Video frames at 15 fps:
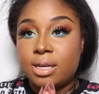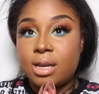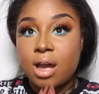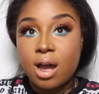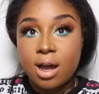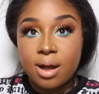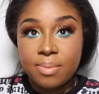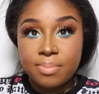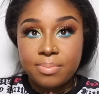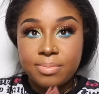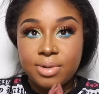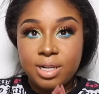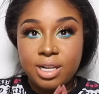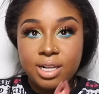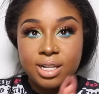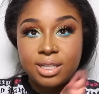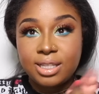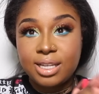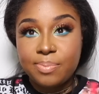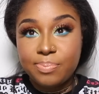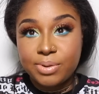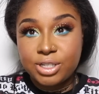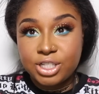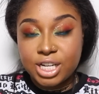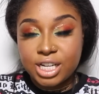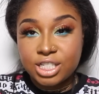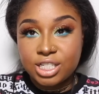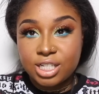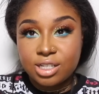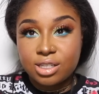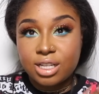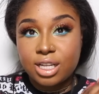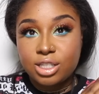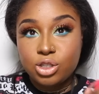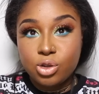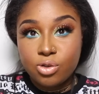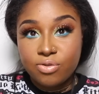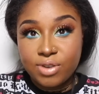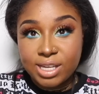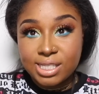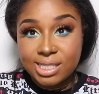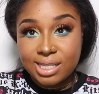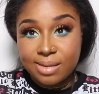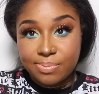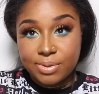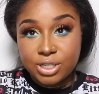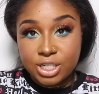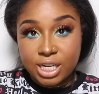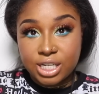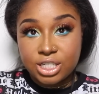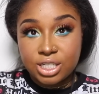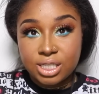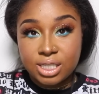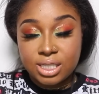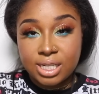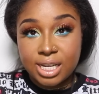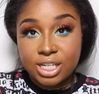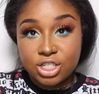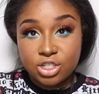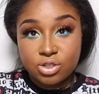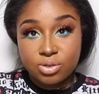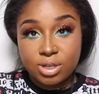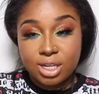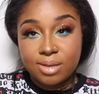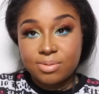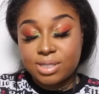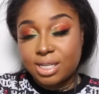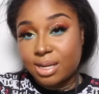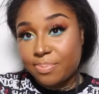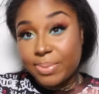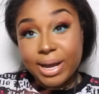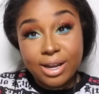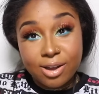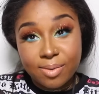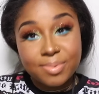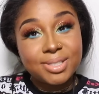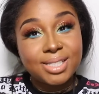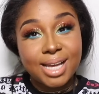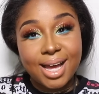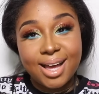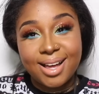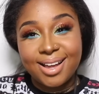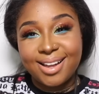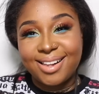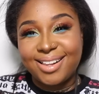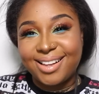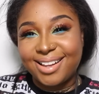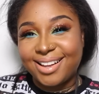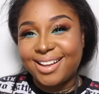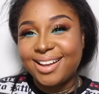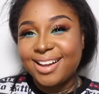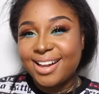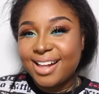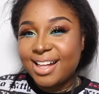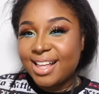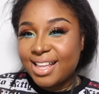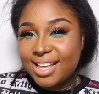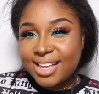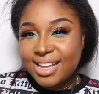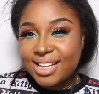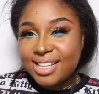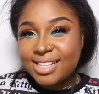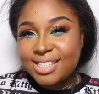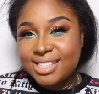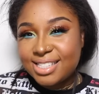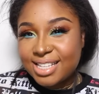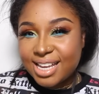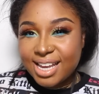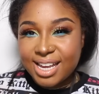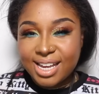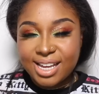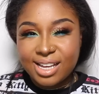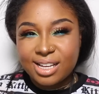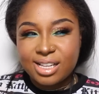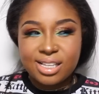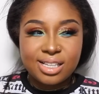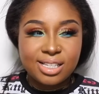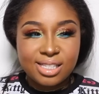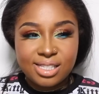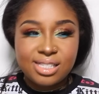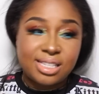comme le lip injection, le Too Faced lip injection extreme. Ce n'est pas comme ça. C'est